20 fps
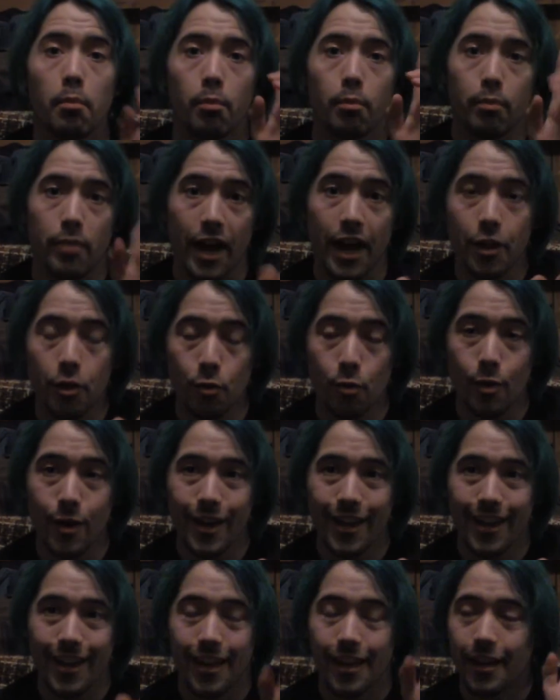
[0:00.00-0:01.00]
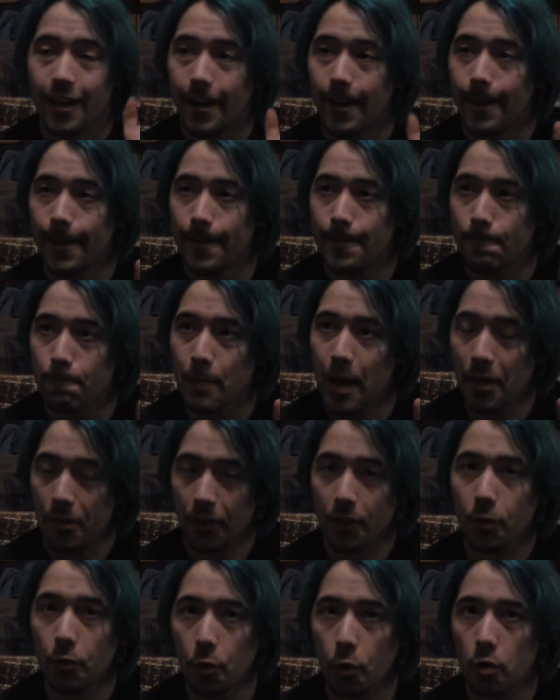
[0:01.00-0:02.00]
By the way, I
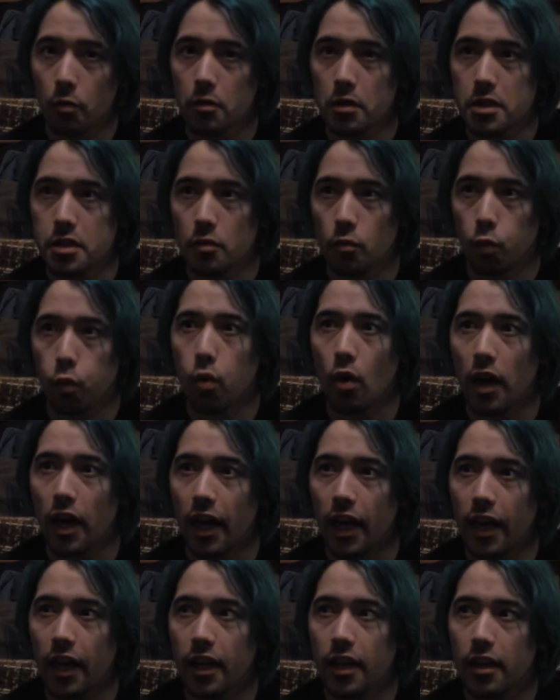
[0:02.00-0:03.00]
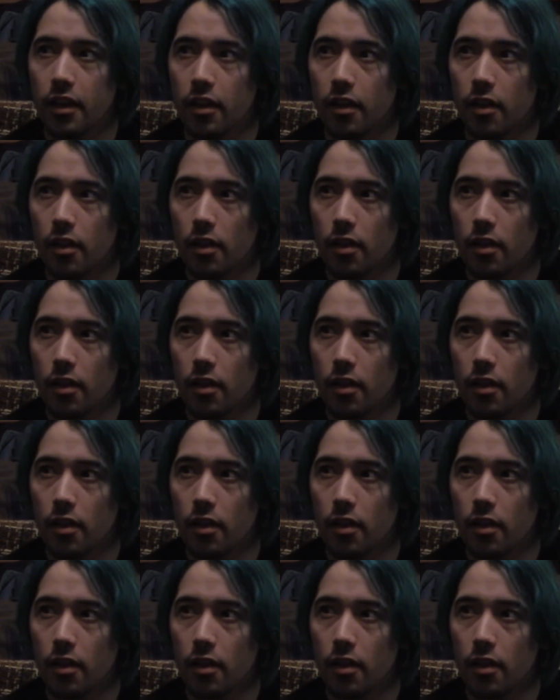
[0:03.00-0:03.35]
think the only reason why